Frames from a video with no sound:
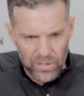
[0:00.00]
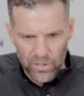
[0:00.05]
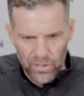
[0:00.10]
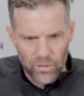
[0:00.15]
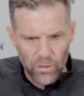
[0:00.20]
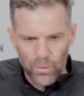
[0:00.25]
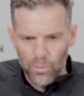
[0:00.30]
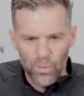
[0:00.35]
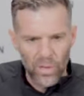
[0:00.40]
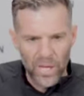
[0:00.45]
the
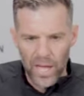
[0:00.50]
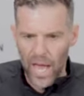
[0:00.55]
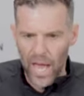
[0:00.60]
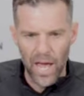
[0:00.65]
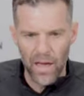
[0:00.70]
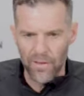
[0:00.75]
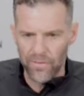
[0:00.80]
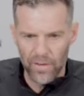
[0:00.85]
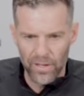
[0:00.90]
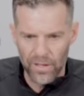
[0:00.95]
group we
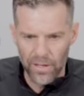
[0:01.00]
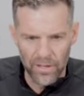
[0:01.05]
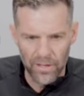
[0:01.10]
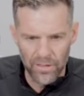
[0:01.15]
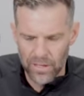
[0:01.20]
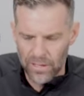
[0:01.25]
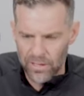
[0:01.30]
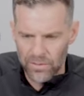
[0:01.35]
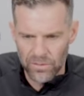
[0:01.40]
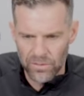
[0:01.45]
have. I
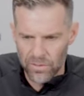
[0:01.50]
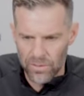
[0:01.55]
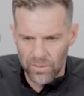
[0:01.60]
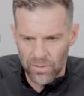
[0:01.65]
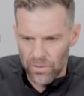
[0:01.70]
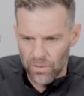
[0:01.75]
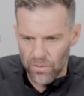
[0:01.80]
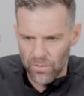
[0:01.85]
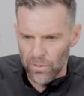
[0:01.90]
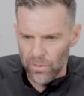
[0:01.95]
think there's
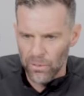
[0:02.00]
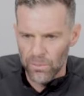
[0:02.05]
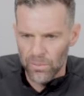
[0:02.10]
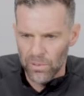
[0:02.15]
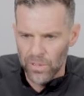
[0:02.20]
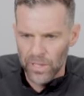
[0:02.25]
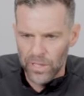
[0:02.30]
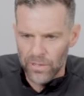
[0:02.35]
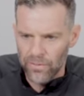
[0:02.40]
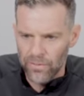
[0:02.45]
a real
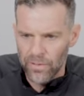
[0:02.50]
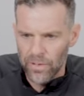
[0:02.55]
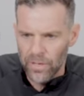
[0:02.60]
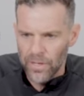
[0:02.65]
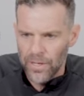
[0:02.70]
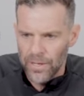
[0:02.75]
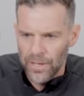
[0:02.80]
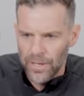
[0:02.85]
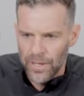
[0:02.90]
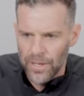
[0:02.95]
belief.
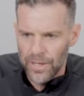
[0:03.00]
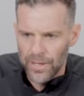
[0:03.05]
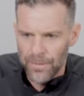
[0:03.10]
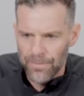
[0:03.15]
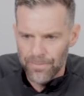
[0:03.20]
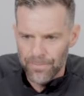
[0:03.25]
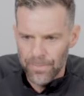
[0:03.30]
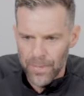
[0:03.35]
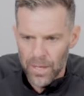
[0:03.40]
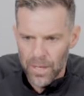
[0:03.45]

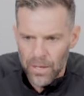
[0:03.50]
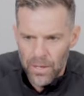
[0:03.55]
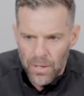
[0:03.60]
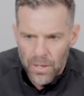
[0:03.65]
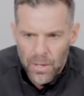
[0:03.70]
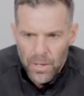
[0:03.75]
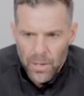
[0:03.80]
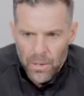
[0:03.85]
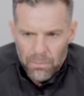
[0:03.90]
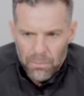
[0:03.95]

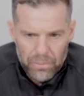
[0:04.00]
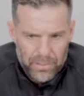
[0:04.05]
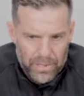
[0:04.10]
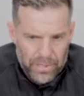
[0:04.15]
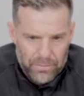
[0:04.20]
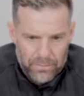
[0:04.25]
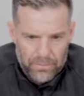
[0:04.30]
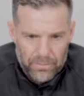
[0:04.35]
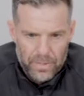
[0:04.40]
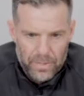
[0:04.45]

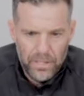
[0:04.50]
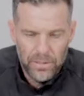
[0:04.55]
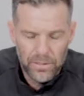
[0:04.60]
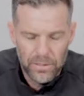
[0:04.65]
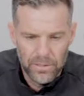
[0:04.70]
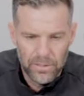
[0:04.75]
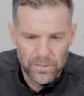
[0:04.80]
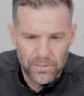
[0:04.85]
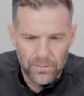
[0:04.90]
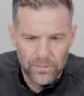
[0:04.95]
But
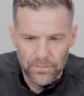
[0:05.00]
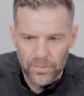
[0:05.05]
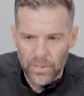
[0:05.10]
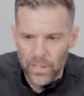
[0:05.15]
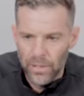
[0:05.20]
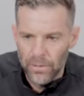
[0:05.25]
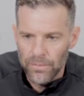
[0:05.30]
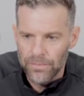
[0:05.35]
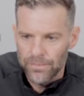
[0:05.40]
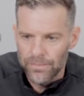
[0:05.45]
it's,
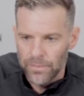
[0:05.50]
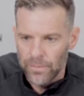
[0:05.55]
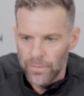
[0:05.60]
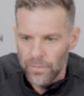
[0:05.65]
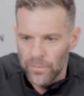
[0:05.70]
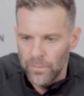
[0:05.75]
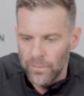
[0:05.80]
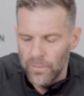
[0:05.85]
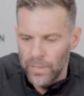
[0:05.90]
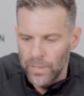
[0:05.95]
you know,
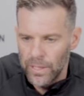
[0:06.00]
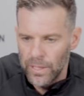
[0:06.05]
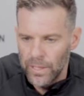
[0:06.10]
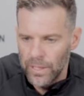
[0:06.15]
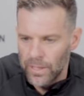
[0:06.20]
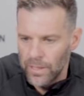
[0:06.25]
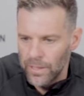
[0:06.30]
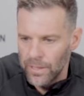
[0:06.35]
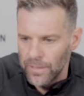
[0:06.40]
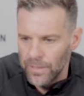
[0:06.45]

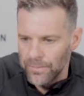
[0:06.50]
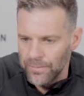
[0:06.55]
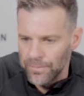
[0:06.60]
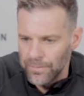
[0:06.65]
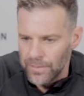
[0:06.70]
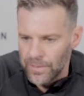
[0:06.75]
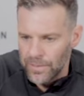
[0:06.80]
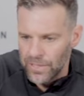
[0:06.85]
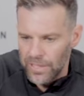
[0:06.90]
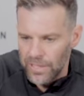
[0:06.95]
the
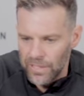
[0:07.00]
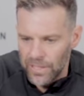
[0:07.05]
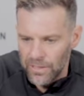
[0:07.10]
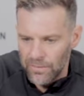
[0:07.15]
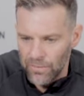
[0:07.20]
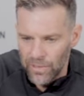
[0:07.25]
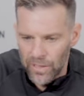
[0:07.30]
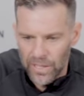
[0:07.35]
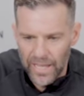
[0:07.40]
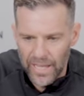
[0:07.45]

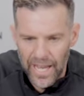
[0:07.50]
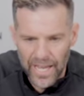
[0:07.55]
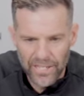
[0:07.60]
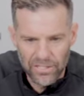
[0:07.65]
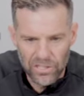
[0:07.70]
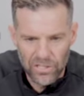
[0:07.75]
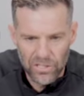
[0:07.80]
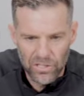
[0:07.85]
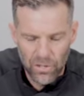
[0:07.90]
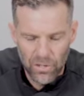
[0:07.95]
season really
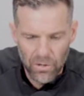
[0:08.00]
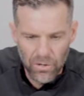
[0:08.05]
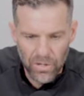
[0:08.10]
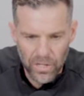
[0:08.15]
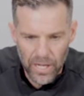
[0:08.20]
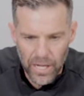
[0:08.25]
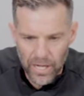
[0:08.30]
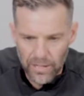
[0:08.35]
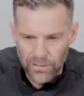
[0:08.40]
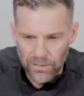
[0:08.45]
hasn't
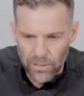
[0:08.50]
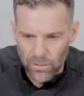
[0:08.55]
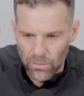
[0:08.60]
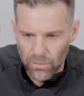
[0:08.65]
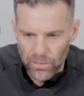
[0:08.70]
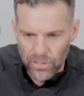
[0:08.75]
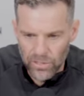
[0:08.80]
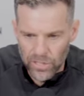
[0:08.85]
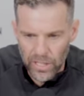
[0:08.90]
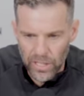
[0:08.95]
started yet. So
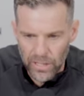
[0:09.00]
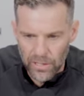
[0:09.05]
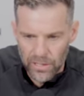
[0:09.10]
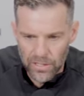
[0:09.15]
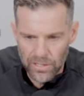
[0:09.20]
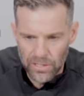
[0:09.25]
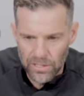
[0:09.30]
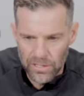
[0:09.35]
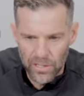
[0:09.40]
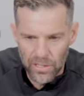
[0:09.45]
we'll see.
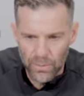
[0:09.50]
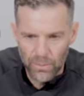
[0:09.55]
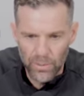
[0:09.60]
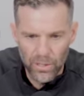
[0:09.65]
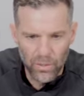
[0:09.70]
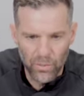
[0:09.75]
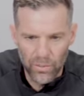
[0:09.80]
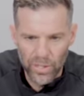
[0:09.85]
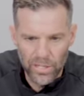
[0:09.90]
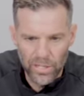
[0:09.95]
This is going to
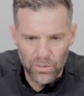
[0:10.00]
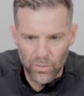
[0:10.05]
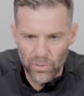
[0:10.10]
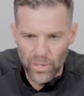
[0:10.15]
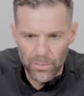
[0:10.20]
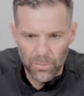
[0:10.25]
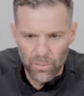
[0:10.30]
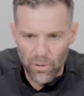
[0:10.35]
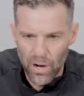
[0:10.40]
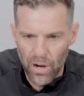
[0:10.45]
be a
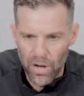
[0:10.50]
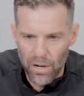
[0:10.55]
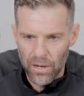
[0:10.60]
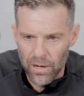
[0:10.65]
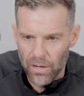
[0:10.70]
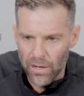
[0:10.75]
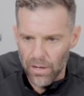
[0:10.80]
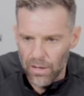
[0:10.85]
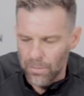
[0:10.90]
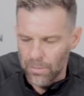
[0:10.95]
week-to-week
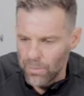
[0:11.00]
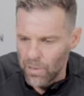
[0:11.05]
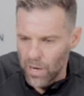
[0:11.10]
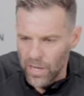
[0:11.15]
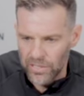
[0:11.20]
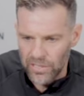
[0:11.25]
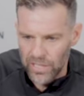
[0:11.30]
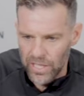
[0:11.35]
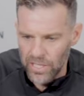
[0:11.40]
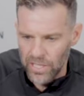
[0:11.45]

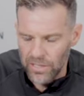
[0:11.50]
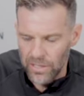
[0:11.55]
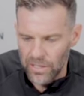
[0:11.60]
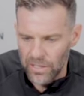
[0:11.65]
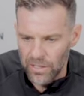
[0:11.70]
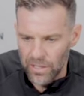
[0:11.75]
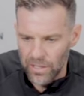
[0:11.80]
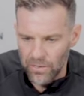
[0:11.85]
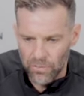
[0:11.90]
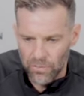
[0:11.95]
process,
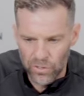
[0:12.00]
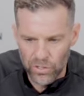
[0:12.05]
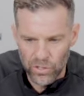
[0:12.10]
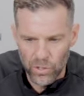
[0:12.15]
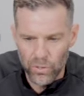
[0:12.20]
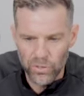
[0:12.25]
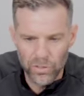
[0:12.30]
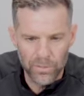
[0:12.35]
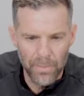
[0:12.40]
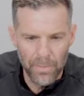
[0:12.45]
and
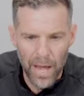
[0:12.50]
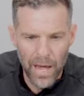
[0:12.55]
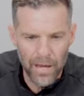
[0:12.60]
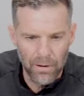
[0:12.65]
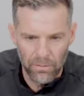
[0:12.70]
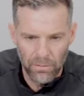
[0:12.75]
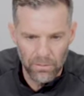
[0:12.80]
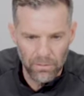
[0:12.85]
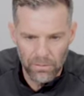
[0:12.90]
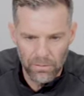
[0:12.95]
results
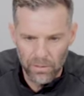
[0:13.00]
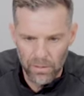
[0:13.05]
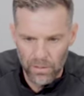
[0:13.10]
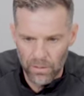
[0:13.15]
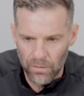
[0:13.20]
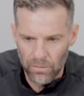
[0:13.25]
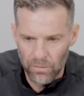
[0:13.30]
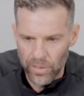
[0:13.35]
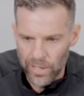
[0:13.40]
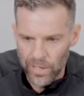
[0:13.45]
matter. You
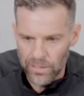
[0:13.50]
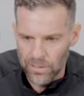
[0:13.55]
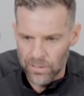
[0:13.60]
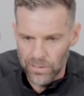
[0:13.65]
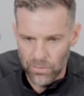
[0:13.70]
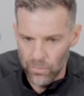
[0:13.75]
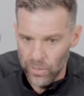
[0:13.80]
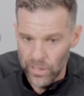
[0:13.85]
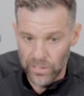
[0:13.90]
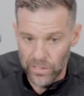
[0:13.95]
know,
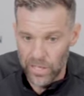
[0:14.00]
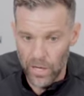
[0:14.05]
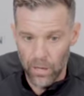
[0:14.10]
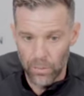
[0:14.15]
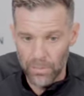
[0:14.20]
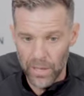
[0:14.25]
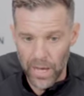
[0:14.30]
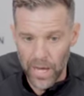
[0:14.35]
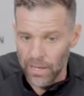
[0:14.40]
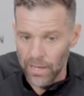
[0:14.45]
wins
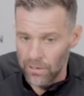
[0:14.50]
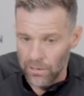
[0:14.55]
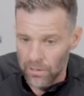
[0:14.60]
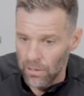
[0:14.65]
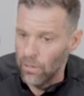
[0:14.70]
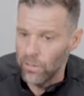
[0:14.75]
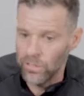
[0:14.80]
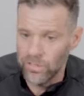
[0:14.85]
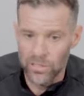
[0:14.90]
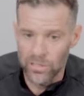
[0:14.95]
help that, and
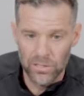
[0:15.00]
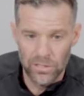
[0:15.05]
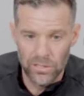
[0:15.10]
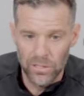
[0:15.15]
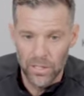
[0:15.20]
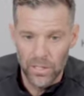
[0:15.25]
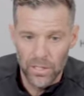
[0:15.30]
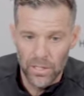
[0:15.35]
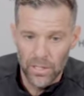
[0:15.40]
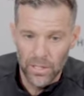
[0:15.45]

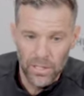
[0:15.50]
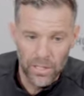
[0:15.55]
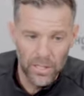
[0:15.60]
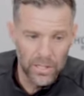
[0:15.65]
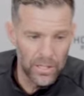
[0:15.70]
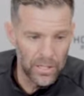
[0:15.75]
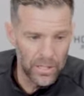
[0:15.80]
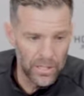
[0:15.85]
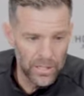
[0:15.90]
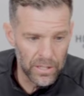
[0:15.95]
losses
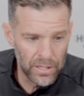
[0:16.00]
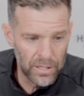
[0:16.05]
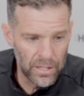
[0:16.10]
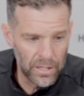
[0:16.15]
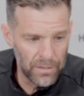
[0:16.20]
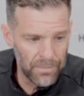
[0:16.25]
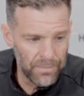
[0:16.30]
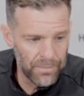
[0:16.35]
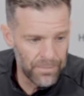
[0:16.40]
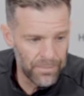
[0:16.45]

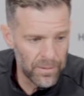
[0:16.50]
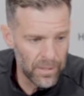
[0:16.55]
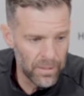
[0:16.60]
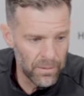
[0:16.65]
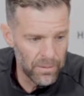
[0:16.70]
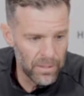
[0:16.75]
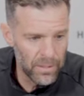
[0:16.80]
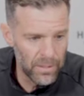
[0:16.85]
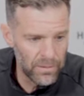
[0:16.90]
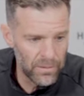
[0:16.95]
can,
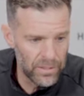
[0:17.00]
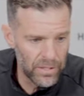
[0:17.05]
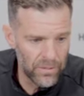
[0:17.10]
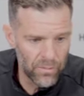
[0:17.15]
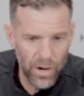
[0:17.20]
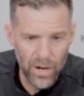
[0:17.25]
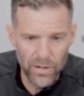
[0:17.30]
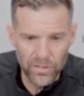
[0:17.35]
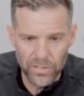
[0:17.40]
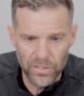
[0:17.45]
you know,
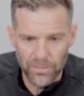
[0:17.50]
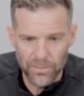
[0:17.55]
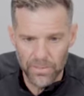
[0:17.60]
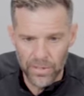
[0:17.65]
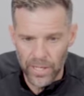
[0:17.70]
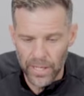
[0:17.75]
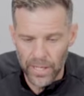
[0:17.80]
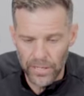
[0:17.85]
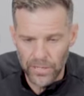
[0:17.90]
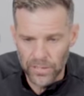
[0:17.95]
derail some
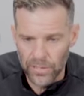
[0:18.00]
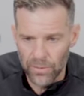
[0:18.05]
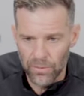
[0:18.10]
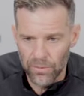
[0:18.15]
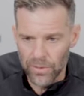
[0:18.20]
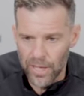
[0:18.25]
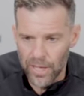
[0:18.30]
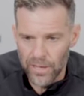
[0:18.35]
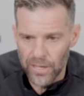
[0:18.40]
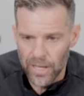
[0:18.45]
things.
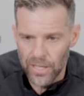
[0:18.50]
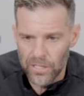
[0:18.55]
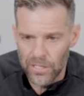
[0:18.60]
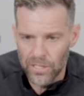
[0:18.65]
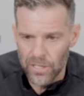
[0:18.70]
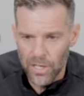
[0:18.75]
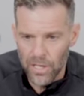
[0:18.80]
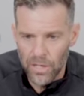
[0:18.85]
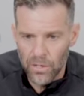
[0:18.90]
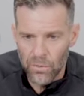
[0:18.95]
So
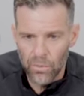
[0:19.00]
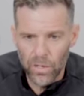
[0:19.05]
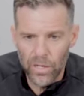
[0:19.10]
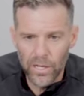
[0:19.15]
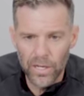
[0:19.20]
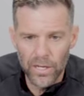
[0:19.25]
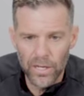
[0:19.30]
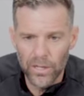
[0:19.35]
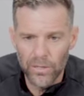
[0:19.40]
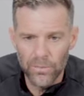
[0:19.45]
that's
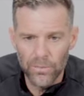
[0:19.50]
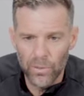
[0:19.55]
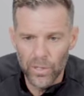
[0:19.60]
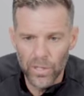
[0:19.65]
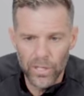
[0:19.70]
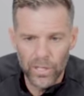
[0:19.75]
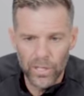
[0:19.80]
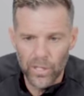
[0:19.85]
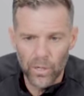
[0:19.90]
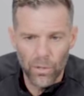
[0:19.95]

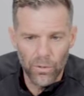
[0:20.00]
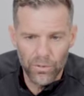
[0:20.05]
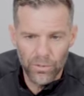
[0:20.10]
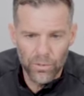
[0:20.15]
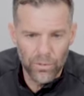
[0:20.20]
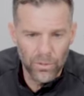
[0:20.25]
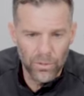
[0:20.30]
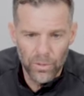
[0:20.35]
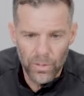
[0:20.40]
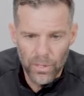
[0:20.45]
we're gonna go
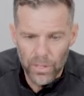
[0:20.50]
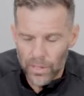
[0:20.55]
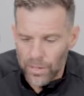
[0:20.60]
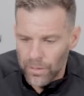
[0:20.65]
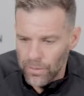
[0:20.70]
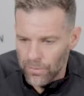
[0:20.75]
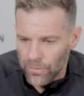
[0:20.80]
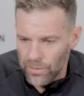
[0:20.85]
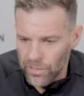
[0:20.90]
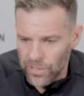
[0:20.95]
through
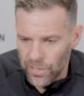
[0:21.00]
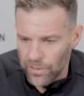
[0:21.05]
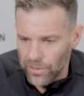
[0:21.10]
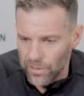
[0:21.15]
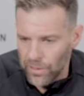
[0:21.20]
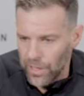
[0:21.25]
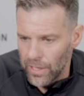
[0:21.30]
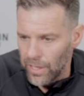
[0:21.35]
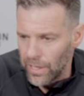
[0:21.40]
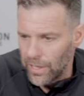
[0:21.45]

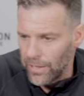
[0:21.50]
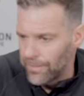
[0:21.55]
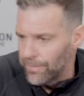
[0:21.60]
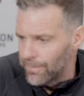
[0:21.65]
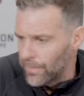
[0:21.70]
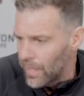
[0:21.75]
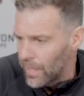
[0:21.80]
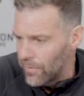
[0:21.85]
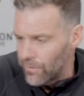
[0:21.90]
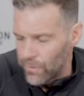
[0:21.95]

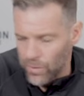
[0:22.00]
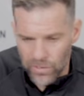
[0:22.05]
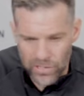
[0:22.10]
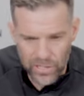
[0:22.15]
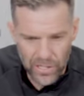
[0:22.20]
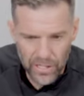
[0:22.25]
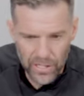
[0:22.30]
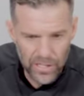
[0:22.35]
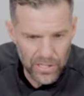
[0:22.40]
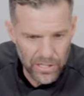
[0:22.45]

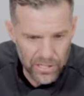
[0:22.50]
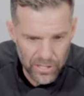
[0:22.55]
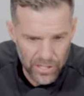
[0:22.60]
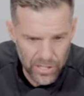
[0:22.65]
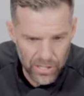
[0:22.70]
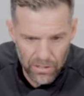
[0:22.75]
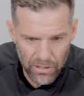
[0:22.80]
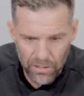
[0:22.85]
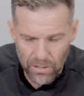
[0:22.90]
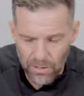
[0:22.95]
adversity this
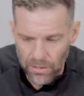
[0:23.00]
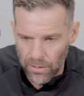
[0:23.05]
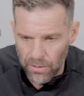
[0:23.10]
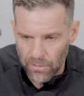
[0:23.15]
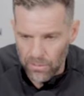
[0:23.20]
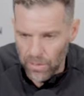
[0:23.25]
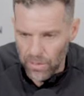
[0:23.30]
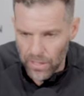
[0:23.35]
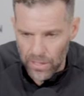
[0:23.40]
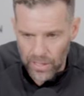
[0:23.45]
year,
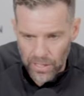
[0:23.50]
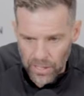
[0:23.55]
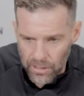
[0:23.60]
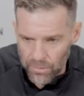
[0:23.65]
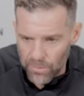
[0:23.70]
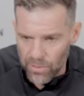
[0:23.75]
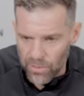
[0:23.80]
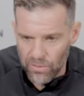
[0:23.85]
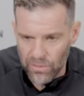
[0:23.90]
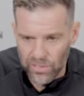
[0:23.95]
and we're going to need
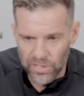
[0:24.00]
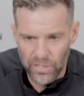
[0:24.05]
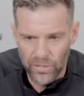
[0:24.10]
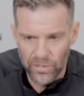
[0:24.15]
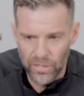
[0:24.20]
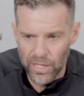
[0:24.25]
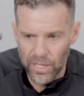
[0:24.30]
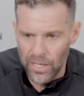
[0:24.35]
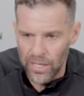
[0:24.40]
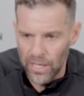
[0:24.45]
to be
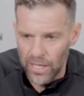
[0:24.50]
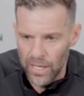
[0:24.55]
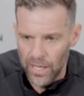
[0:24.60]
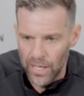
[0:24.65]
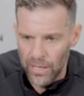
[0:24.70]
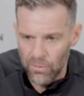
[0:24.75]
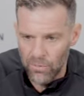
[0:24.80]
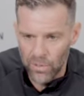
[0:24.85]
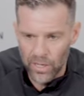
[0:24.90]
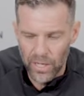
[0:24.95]
resilient,
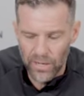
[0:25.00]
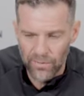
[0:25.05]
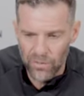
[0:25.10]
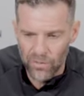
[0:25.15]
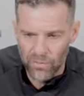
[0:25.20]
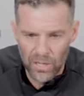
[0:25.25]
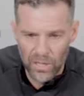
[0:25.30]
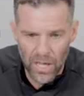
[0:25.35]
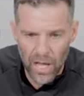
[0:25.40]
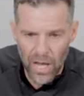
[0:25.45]
and we're going to have
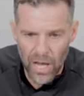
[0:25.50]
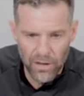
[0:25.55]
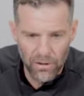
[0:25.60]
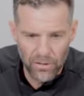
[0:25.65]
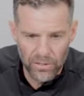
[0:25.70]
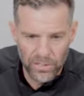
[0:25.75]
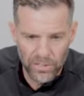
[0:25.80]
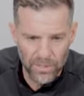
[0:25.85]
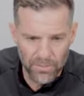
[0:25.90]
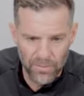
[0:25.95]
to rely
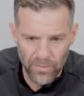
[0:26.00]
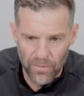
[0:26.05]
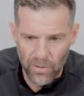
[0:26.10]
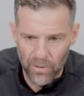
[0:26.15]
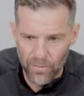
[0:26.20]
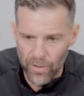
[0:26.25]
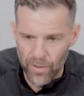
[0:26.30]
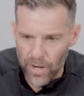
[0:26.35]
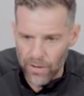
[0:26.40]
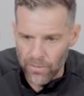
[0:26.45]
on some of
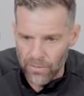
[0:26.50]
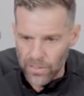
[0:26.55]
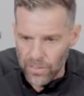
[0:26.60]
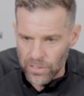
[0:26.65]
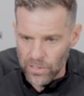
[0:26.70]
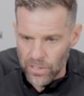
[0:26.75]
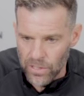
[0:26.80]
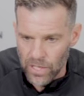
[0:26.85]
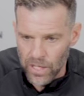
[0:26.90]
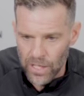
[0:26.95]
our
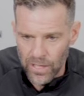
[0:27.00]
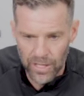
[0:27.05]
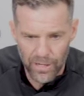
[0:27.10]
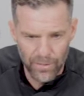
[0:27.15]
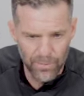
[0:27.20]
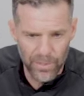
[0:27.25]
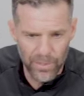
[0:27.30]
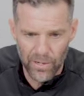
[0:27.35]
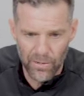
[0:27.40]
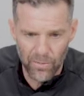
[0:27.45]
veterans
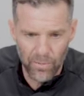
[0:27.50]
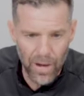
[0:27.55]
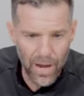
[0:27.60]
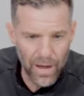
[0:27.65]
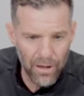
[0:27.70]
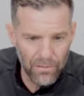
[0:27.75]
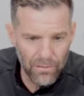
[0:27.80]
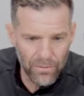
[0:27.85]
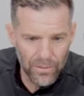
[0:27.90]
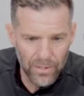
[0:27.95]
that have been
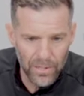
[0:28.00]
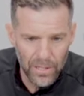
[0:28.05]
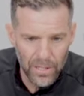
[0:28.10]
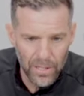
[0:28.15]
around